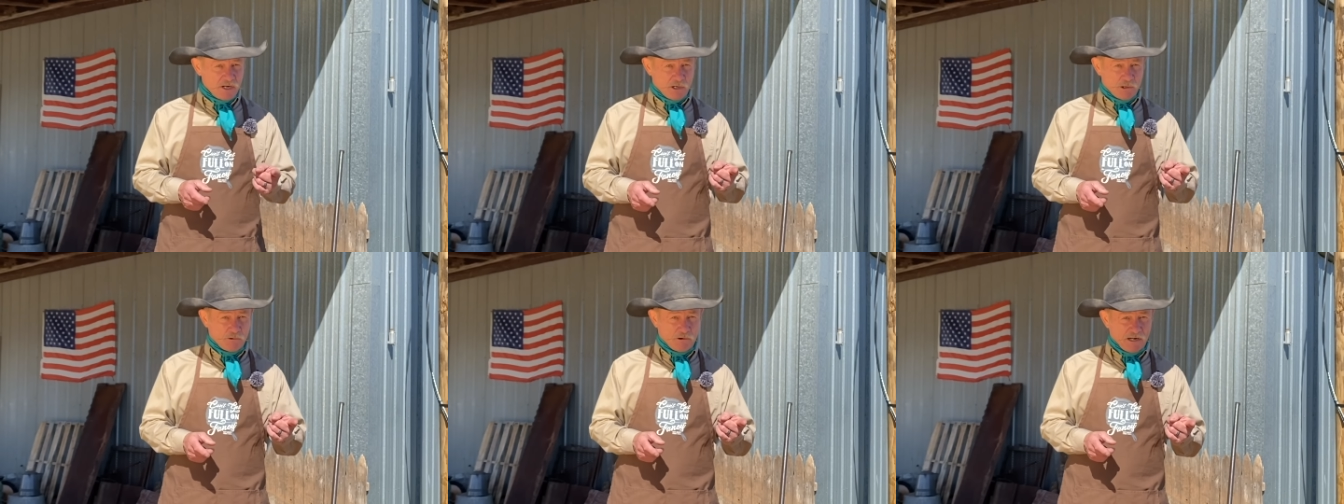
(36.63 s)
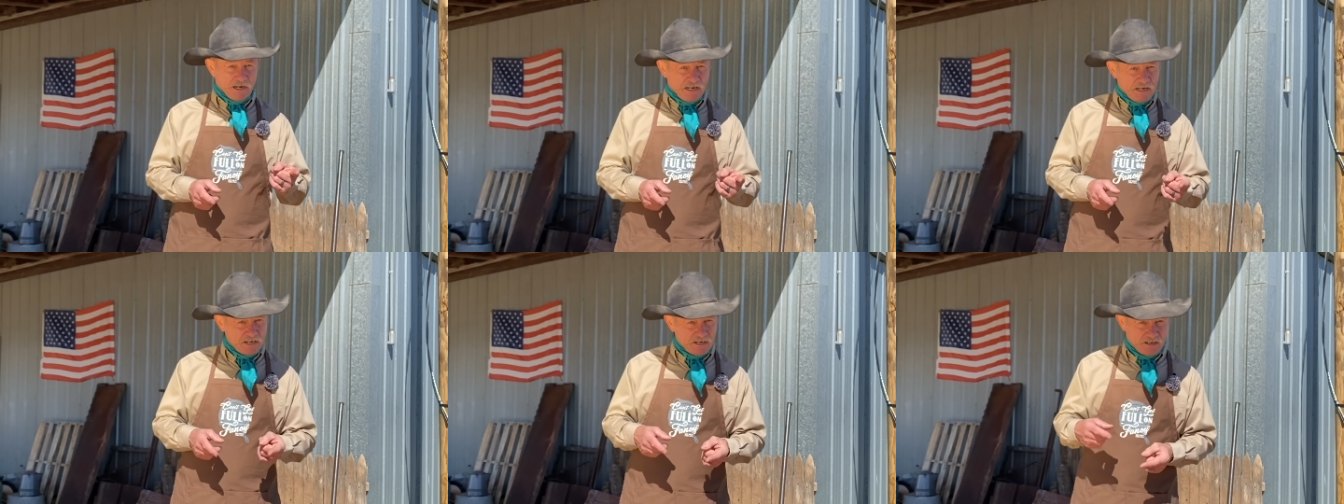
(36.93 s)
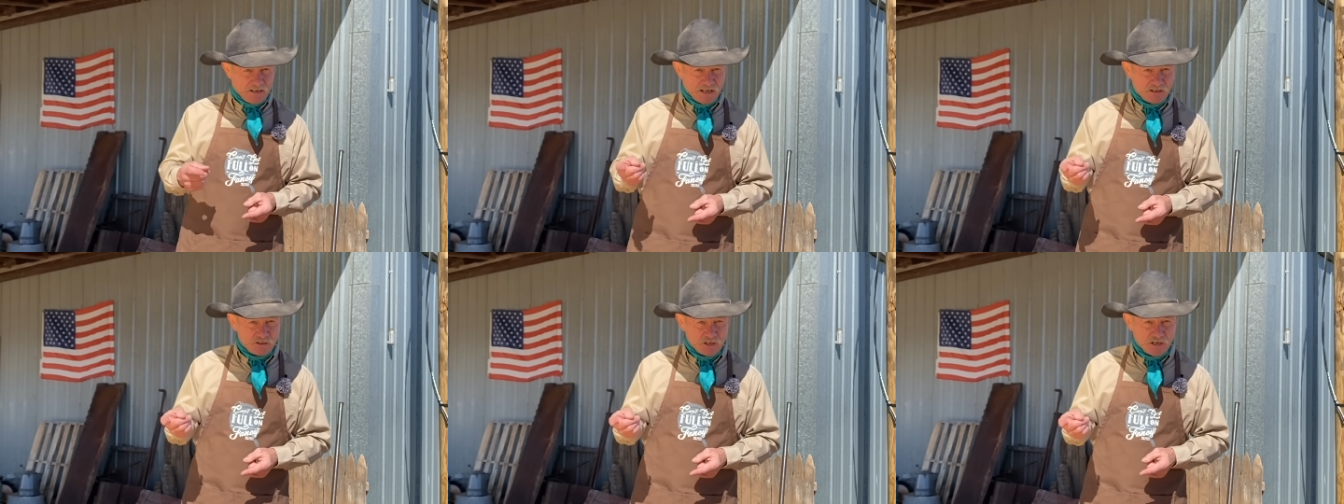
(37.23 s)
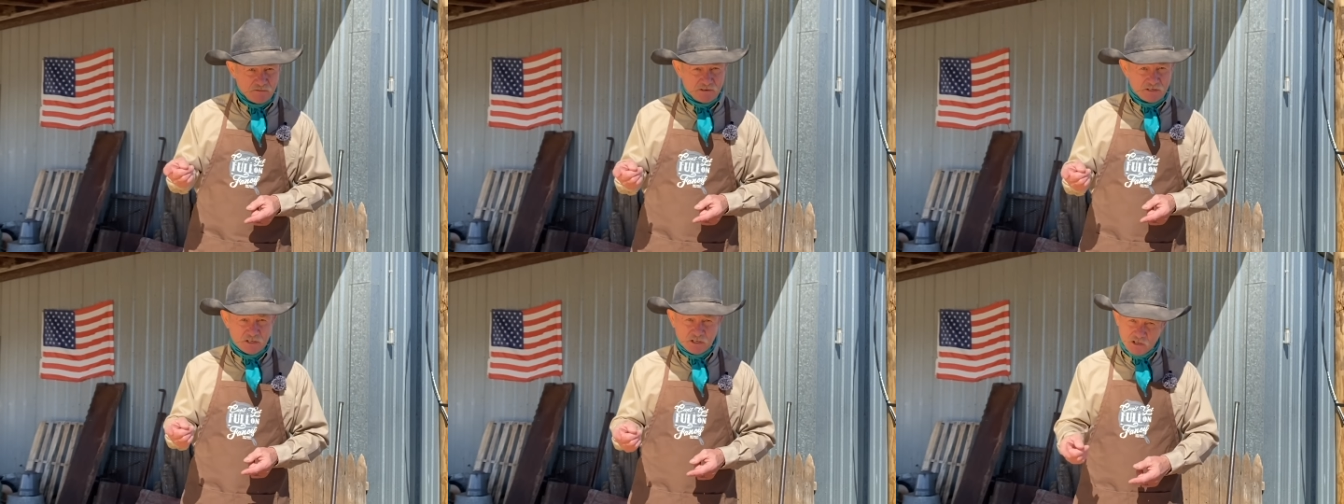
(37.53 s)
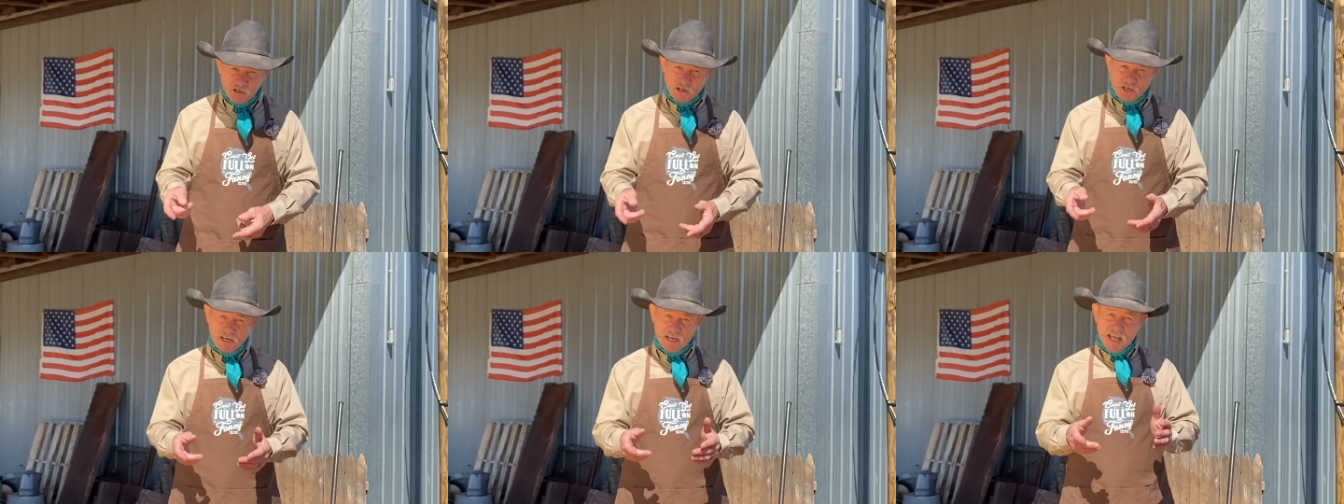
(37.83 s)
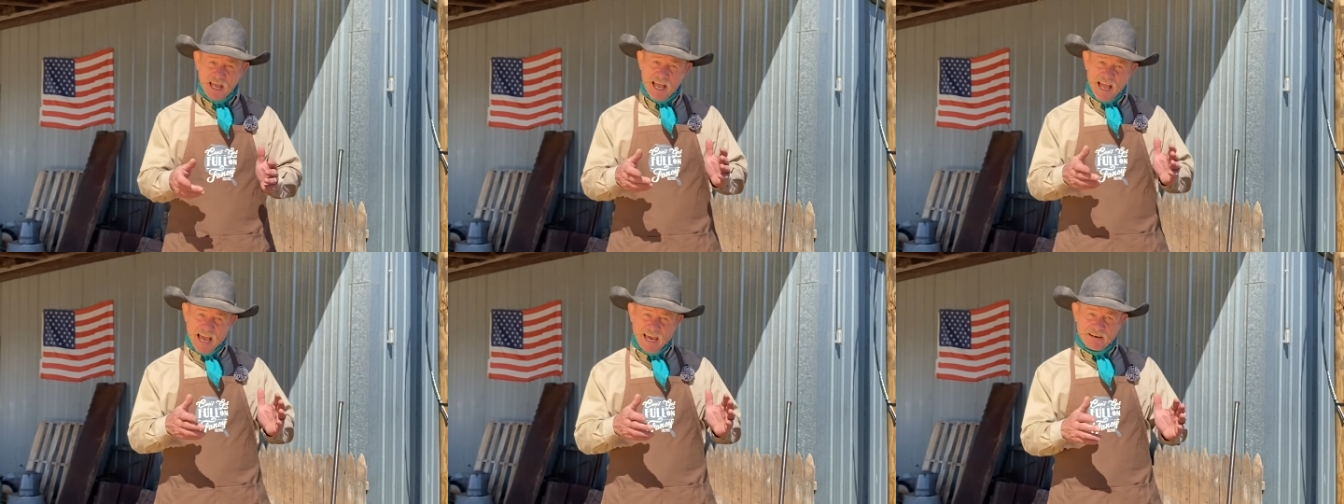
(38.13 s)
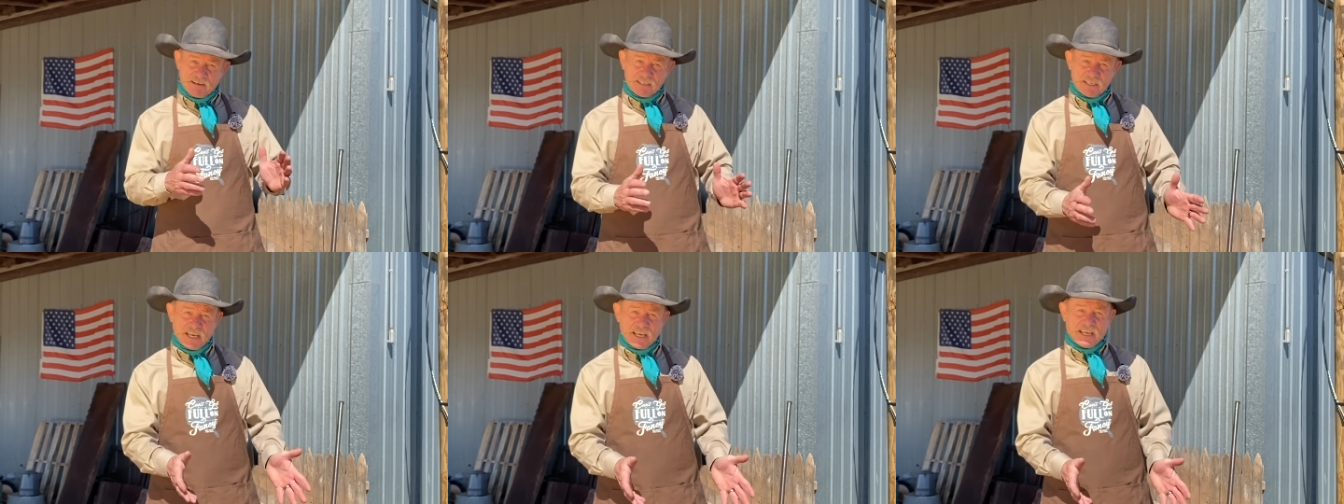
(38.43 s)
Grilling, Dutch oven cooking, how
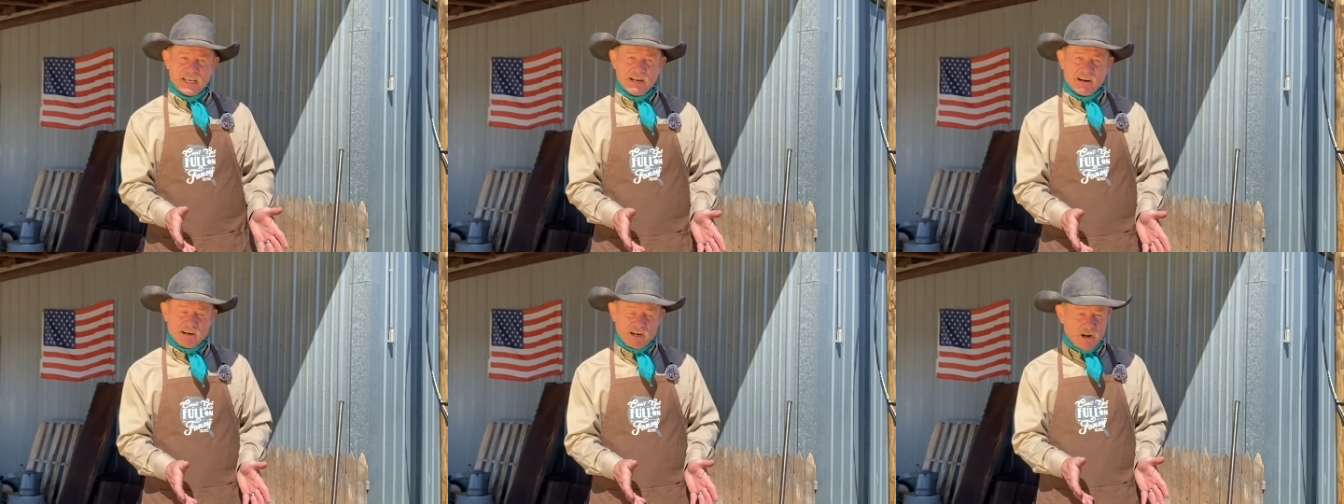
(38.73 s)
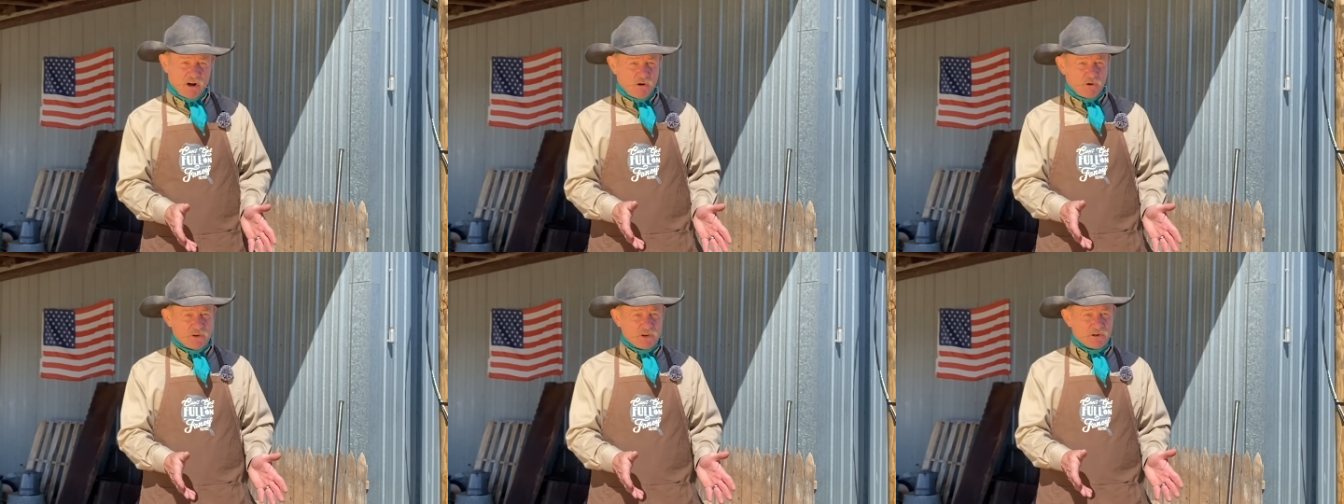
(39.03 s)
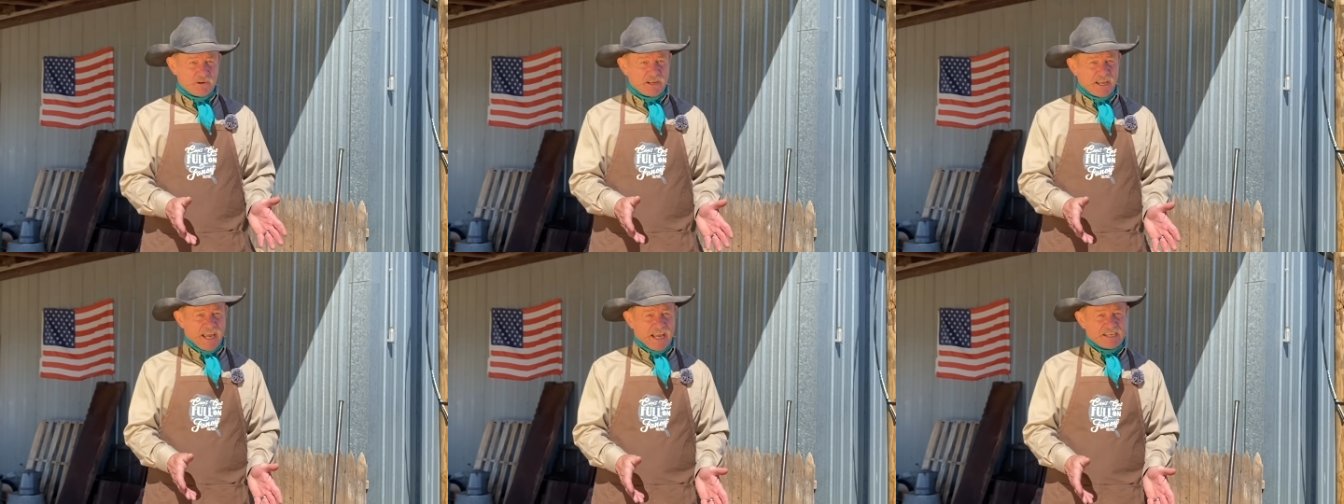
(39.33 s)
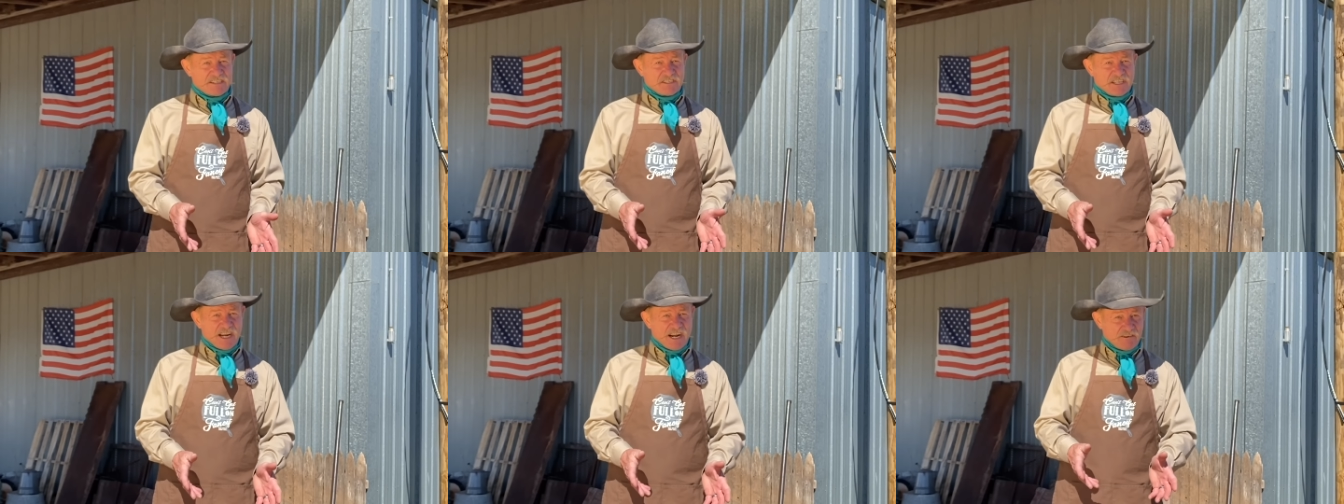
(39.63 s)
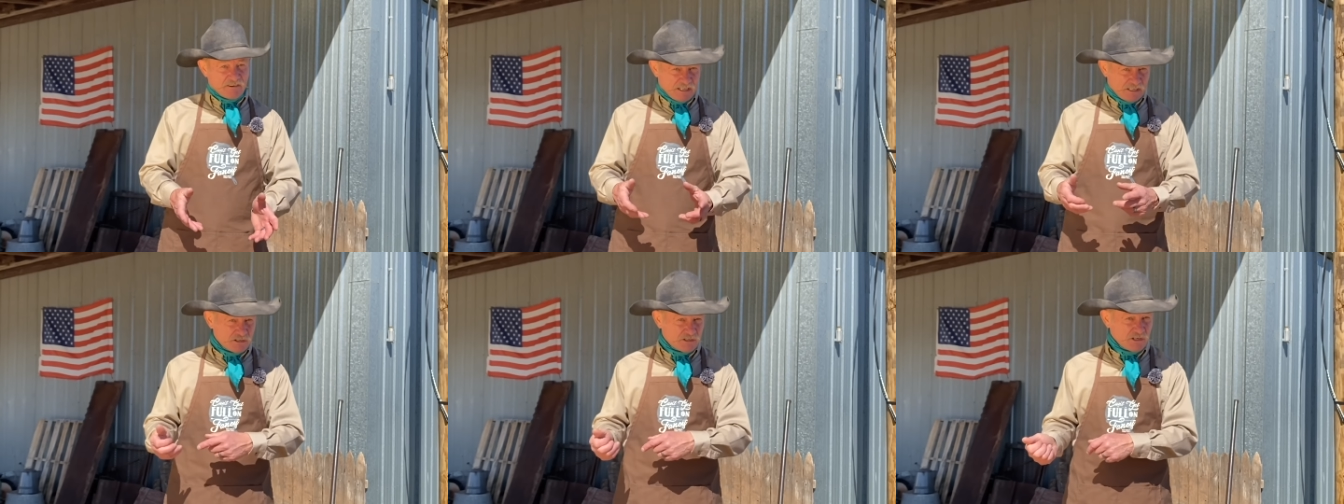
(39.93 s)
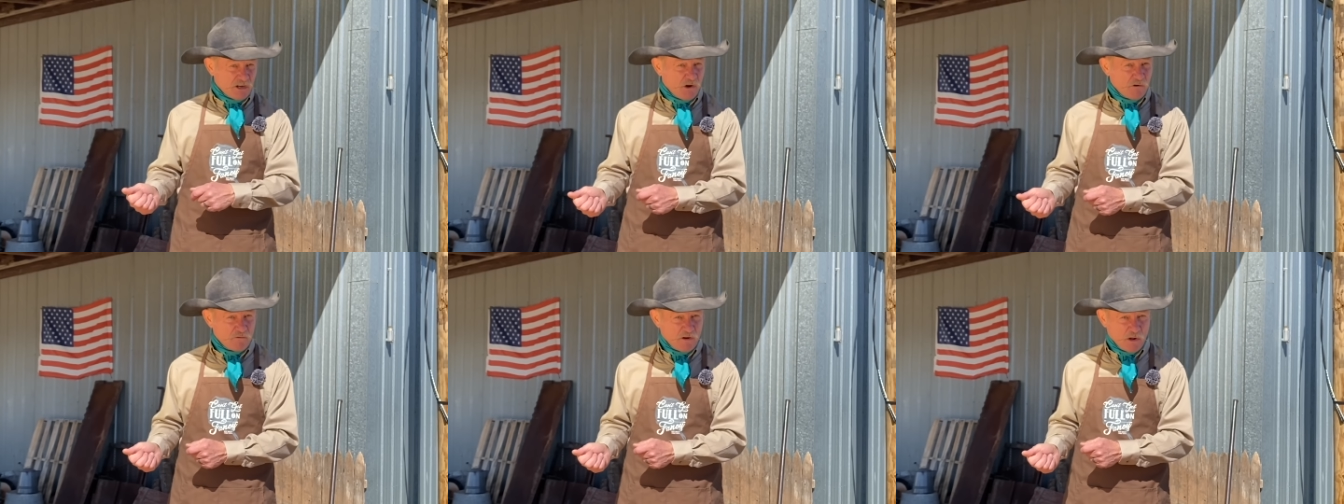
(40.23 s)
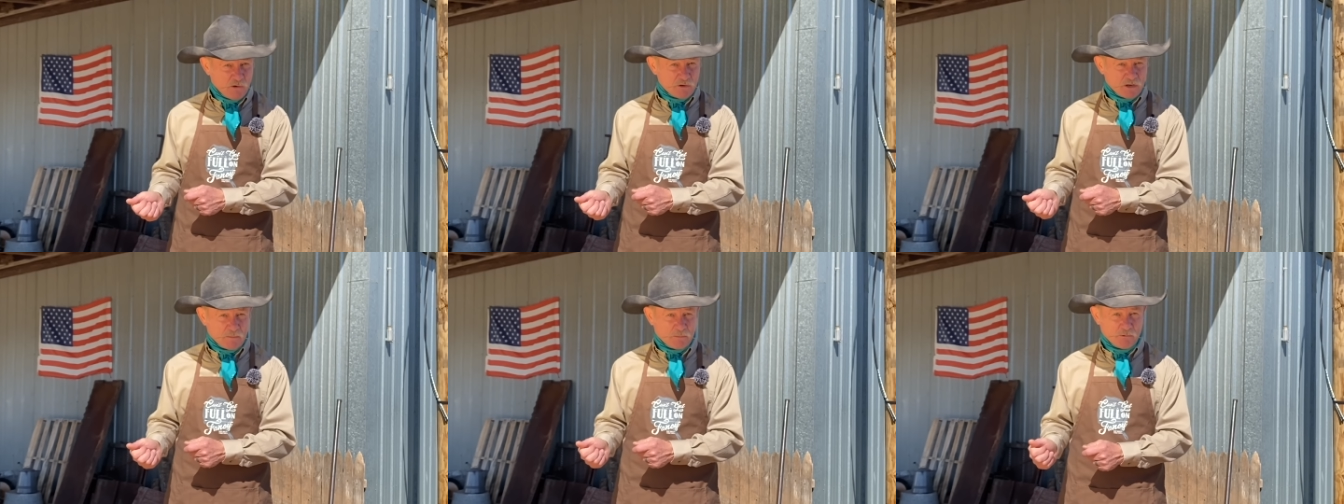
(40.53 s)
to take care of all your cast iron and solve
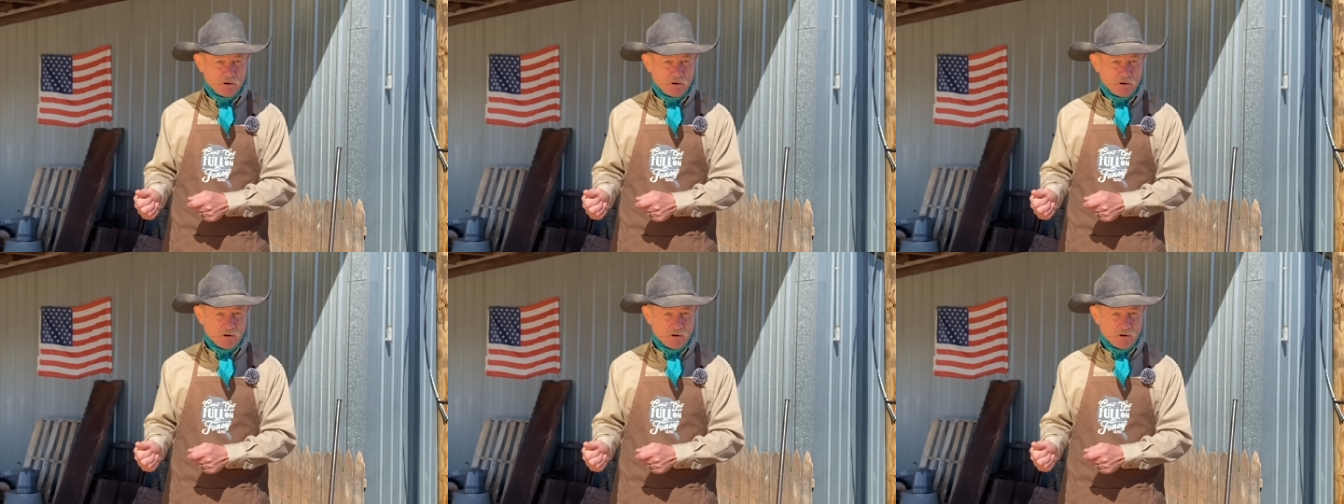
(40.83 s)
all your